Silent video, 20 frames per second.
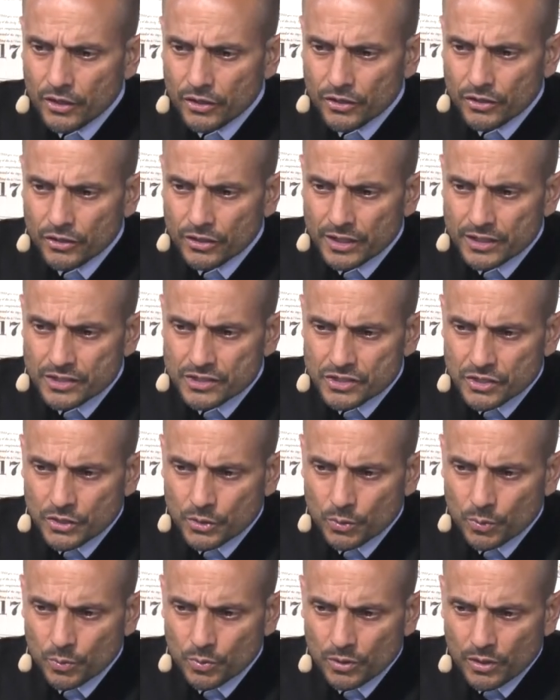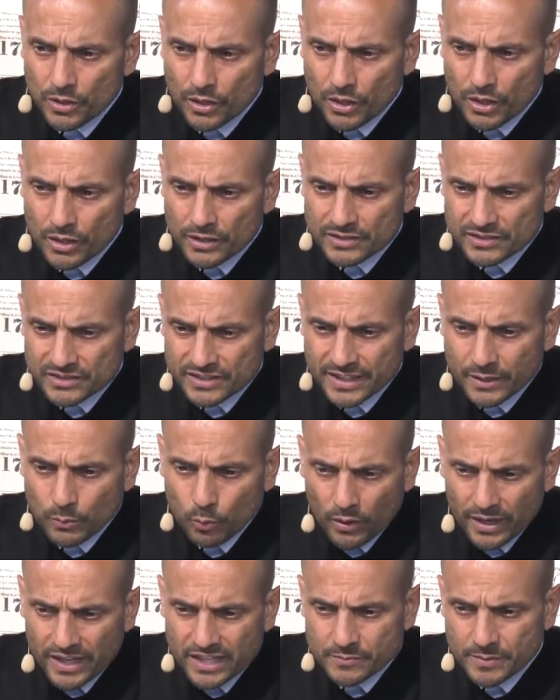you need to see
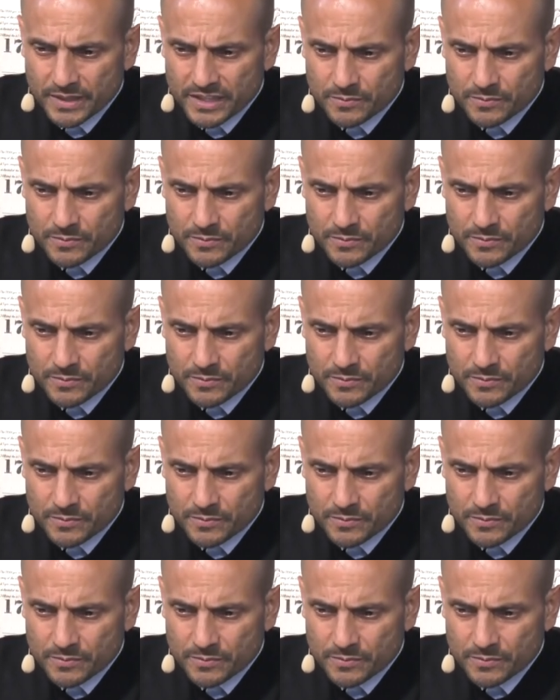what he's been